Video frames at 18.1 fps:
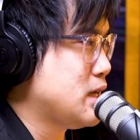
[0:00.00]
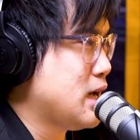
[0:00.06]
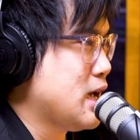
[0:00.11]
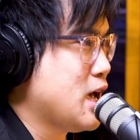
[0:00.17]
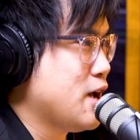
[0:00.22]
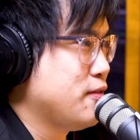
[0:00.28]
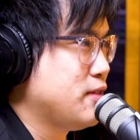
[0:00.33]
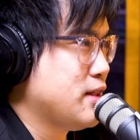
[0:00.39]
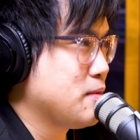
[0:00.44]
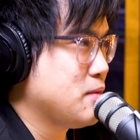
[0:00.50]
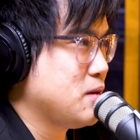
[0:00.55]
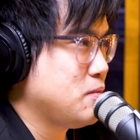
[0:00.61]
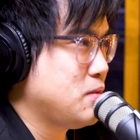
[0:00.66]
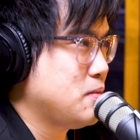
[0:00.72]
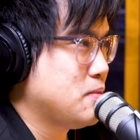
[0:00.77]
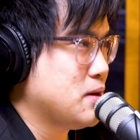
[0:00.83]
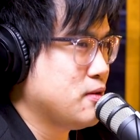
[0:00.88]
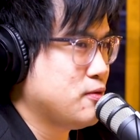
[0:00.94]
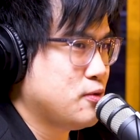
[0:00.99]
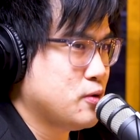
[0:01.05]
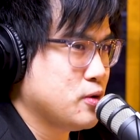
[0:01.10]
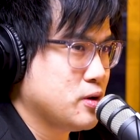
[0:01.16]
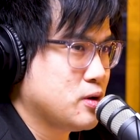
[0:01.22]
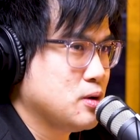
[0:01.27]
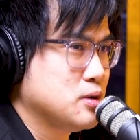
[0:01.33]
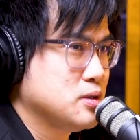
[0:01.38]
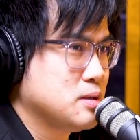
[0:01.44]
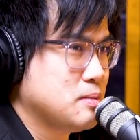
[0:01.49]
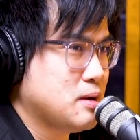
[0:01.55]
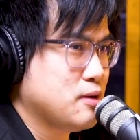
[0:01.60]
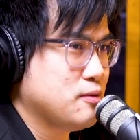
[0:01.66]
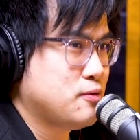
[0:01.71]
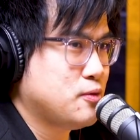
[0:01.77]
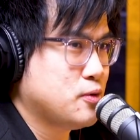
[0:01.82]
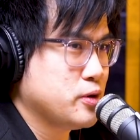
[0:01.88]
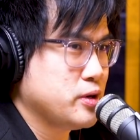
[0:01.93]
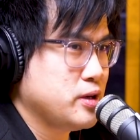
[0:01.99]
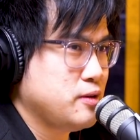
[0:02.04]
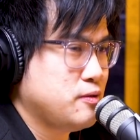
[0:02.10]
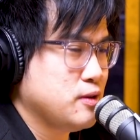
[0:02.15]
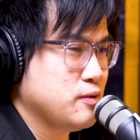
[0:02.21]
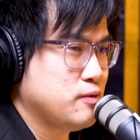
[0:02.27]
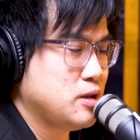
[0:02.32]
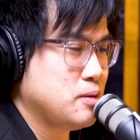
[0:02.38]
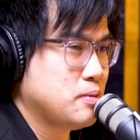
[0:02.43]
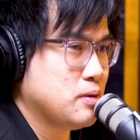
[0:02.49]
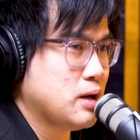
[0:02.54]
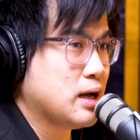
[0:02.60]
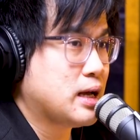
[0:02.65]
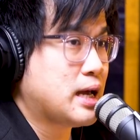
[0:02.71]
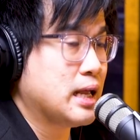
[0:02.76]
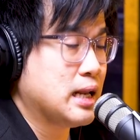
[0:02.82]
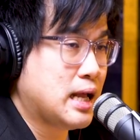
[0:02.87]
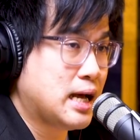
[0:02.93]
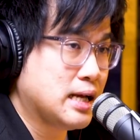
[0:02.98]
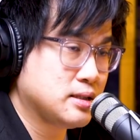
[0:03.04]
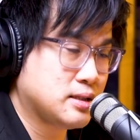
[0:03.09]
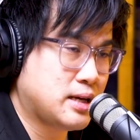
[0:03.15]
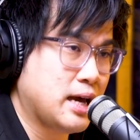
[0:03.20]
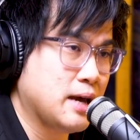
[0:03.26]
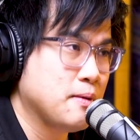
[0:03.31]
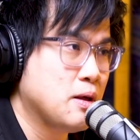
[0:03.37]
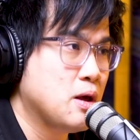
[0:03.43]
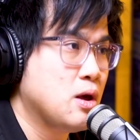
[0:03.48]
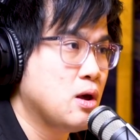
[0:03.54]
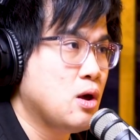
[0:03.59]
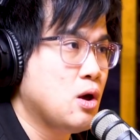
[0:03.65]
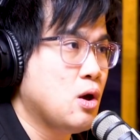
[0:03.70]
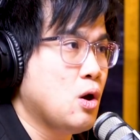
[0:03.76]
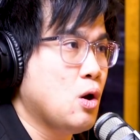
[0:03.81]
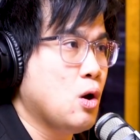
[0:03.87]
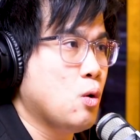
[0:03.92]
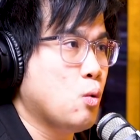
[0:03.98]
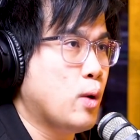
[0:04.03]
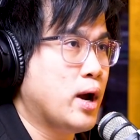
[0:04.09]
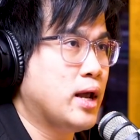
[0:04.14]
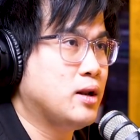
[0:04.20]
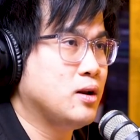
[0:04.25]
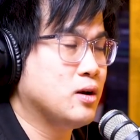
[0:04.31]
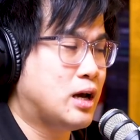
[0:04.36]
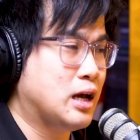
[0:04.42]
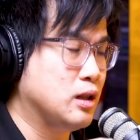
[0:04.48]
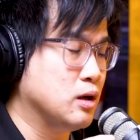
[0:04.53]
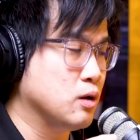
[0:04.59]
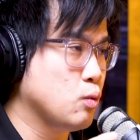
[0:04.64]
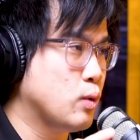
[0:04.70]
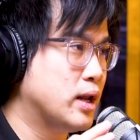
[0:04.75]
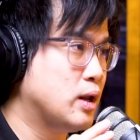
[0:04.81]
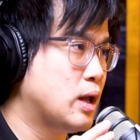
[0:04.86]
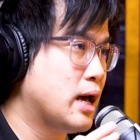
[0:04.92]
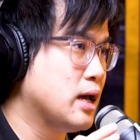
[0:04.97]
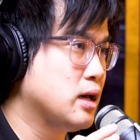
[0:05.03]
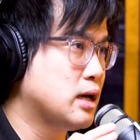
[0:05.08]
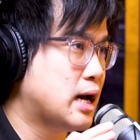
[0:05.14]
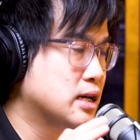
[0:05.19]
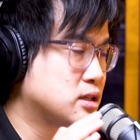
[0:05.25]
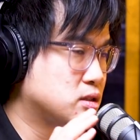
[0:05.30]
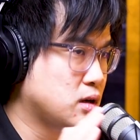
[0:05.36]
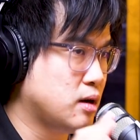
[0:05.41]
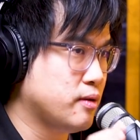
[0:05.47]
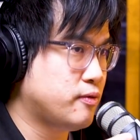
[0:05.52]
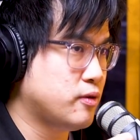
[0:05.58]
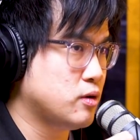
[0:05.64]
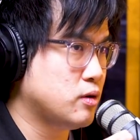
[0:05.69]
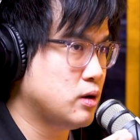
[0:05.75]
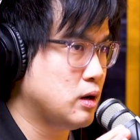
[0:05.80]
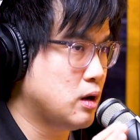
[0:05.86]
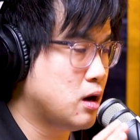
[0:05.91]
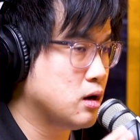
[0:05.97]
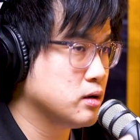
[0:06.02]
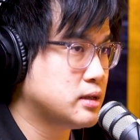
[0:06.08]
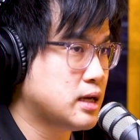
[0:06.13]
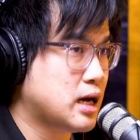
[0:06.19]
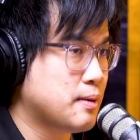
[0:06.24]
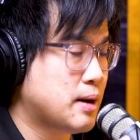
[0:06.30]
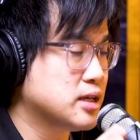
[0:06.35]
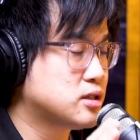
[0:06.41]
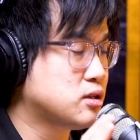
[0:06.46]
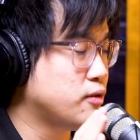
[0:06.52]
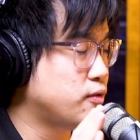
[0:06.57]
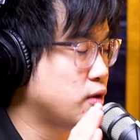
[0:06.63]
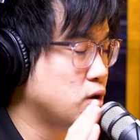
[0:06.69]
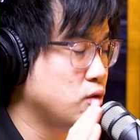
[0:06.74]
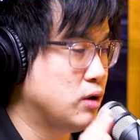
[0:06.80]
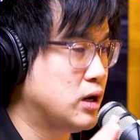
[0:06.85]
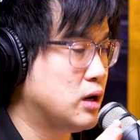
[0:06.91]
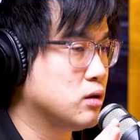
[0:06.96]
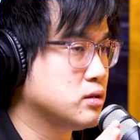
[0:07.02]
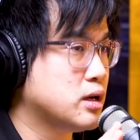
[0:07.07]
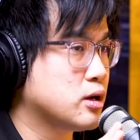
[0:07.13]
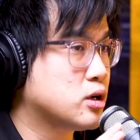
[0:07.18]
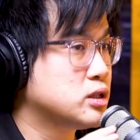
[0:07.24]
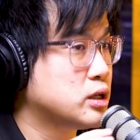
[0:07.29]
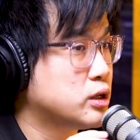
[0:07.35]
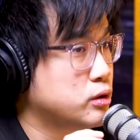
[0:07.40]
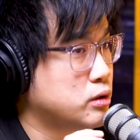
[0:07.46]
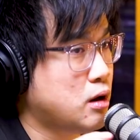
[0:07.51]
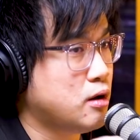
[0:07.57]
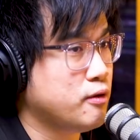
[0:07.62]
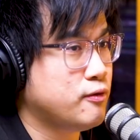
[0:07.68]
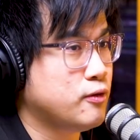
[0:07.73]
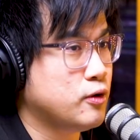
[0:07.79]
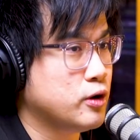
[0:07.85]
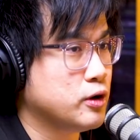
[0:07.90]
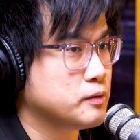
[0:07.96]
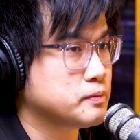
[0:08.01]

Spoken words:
I have like maybe about close to about 40, 50. Okay, when I stopped for a long time, I stopped for a really long time because I could not afford.